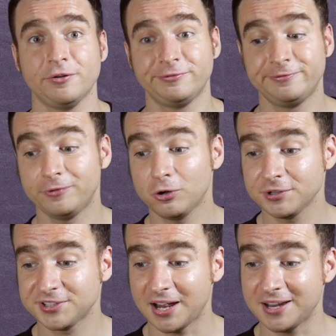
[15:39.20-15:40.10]
Now, the
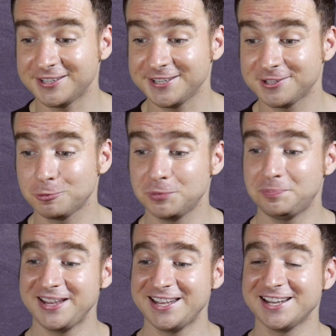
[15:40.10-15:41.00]
full sentence
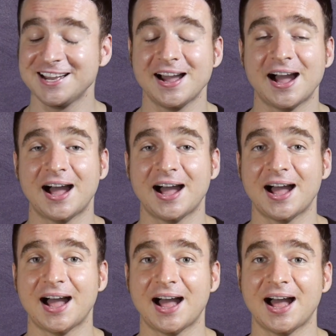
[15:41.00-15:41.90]
would be,
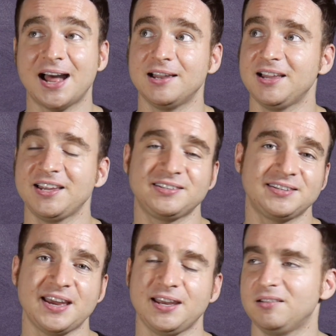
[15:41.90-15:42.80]

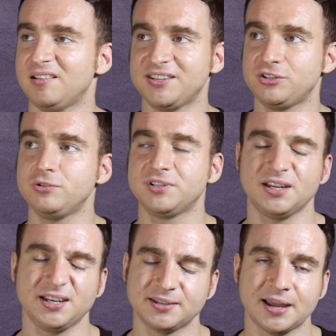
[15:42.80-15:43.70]
let's
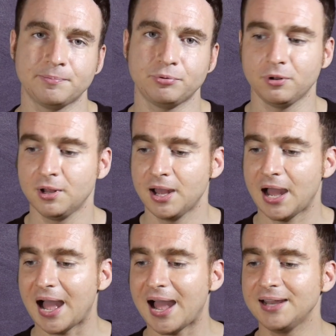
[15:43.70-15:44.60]
use an example.
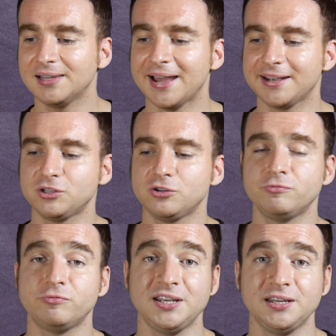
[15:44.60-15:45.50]
I like
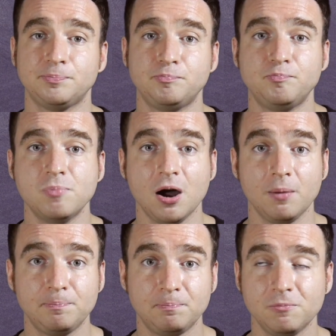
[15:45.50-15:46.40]
to read
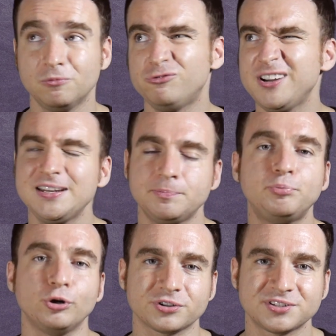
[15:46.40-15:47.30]

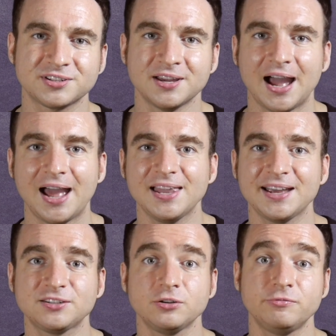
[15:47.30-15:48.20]
books. I
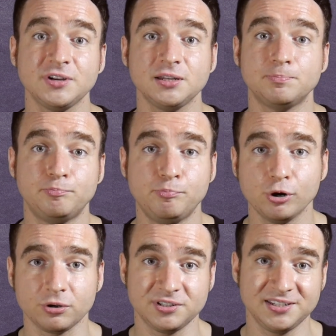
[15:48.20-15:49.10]
like to
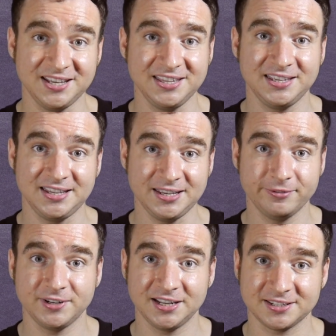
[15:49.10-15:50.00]
read books in the
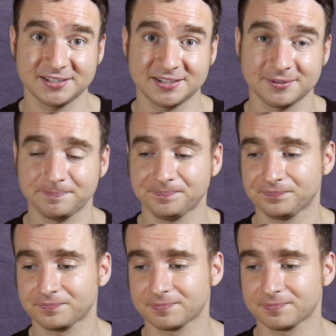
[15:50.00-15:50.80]
evenings.